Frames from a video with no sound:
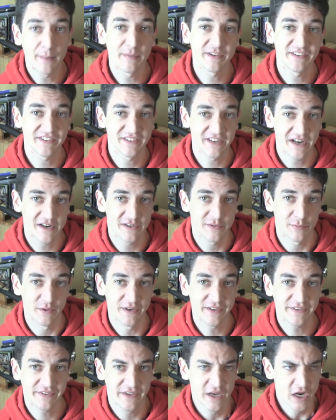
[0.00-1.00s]
I'ma start
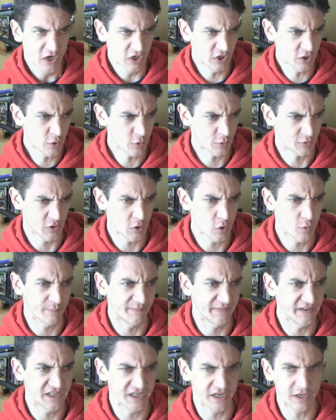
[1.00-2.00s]
with YouTube
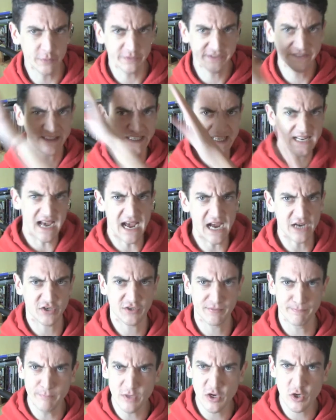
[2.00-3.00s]
video
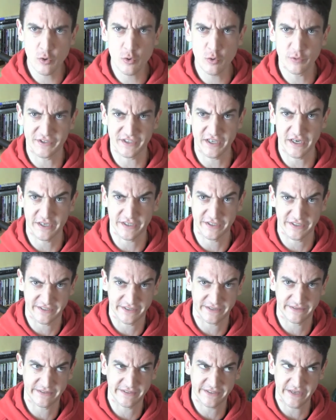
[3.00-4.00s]
slash music
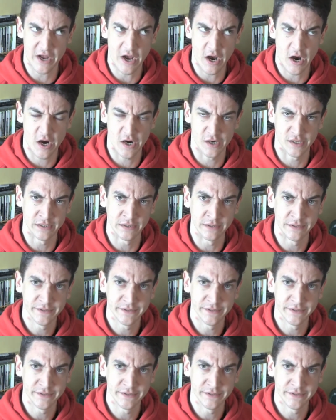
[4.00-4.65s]
song!